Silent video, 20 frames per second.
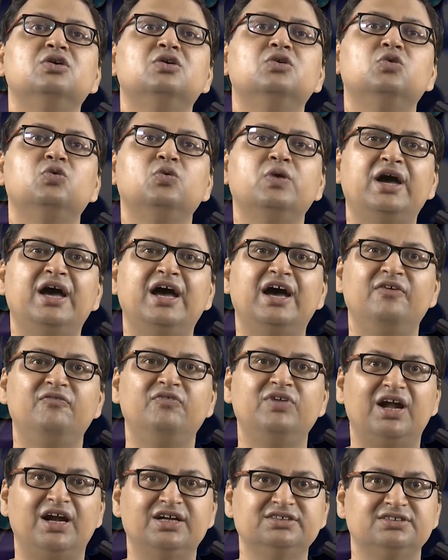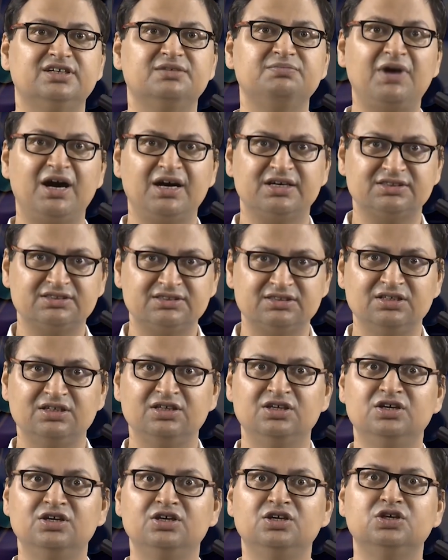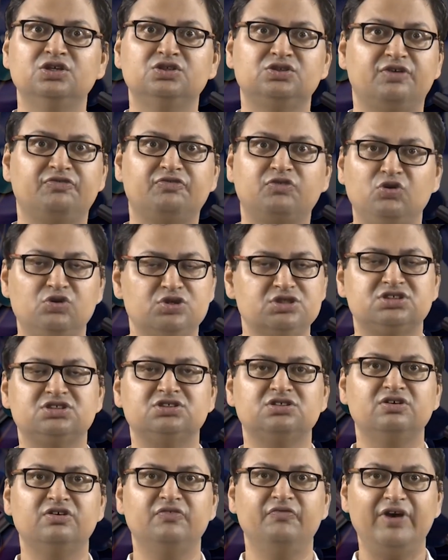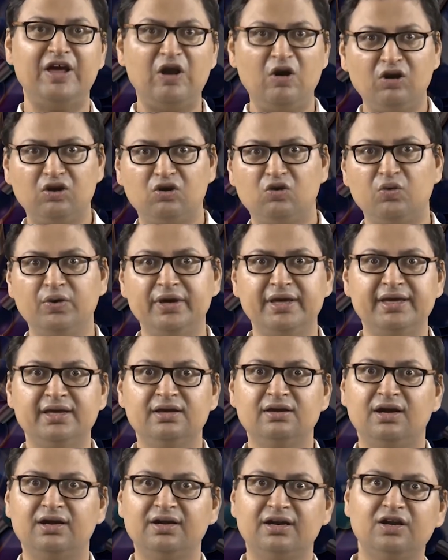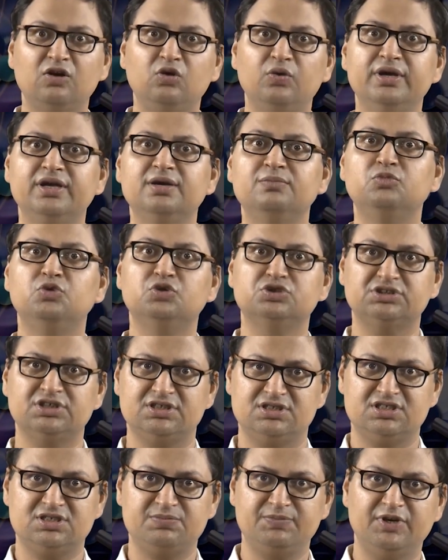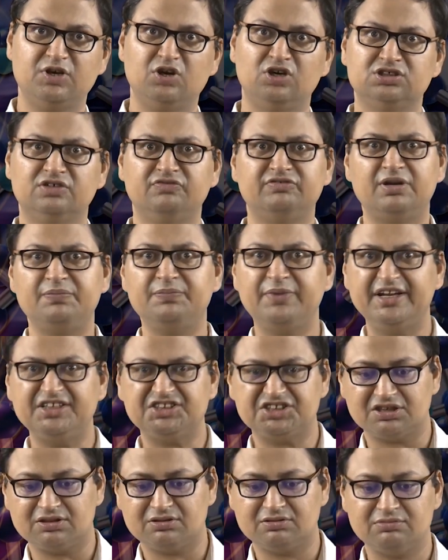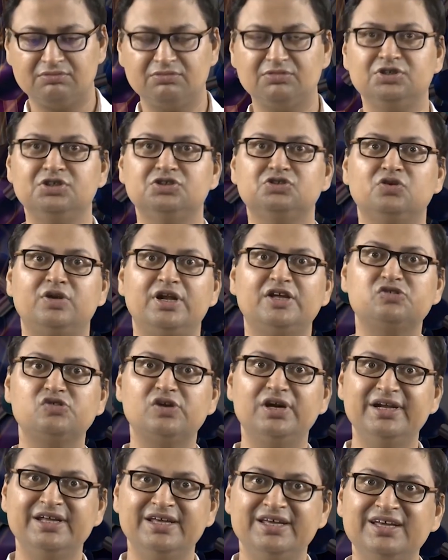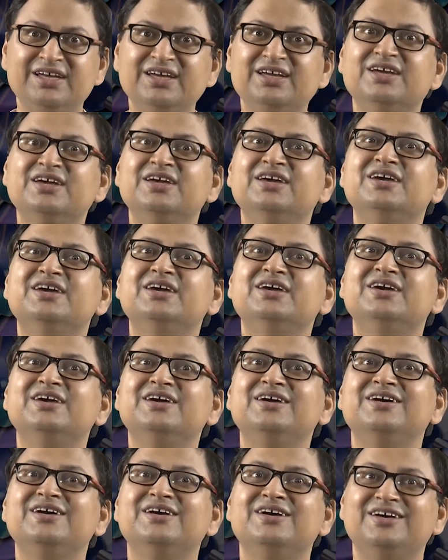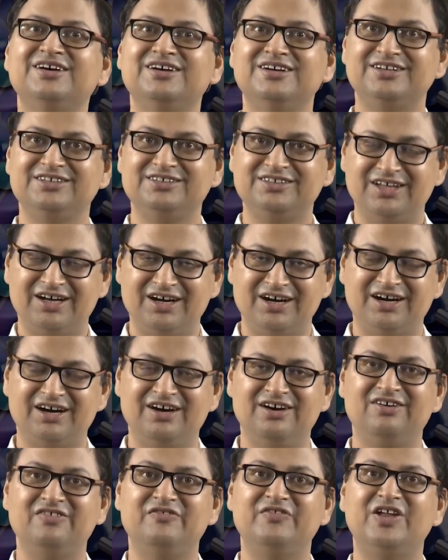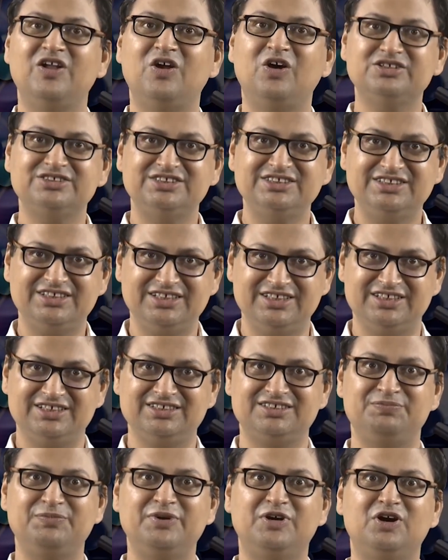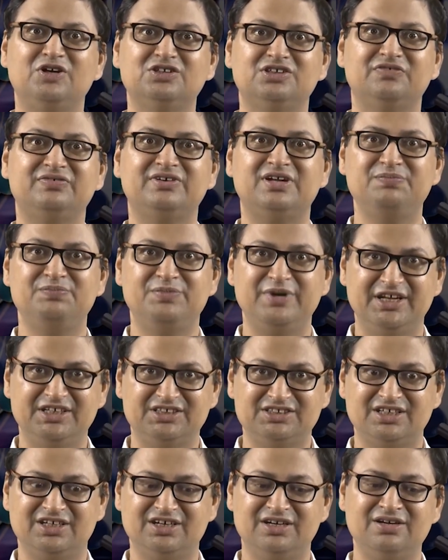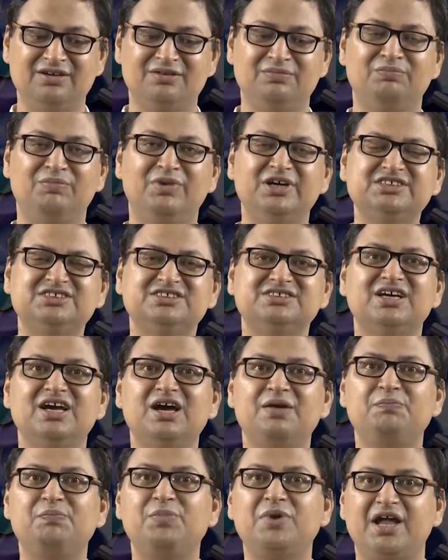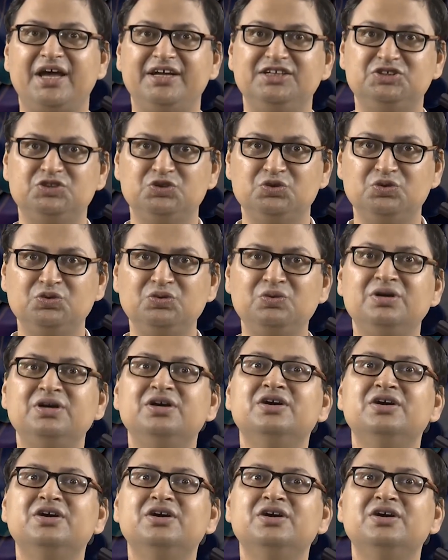who have larger mass. So, of course, we are not undergoing motions because of temperature. So, naturally, the velocities because of temperature must apply to